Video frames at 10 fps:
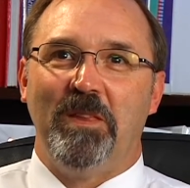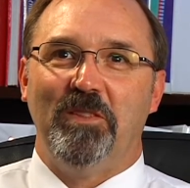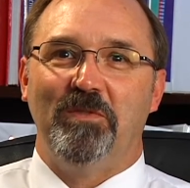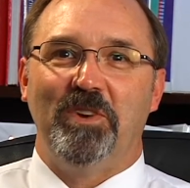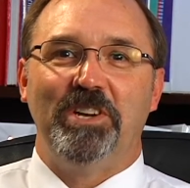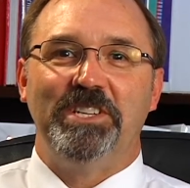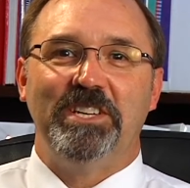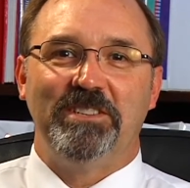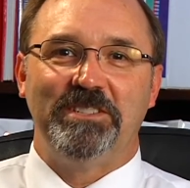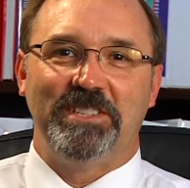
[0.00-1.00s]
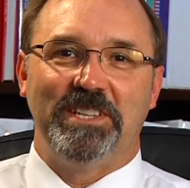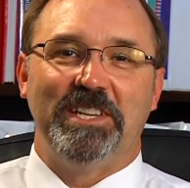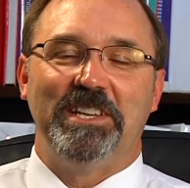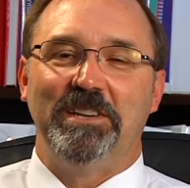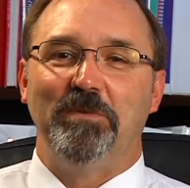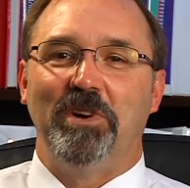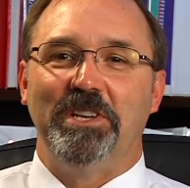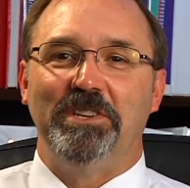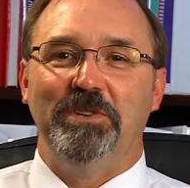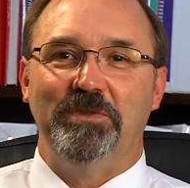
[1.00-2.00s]
they're very diligent and they
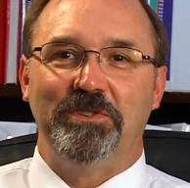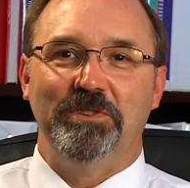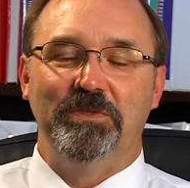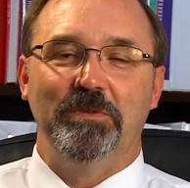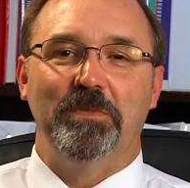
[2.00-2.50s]
want you to do the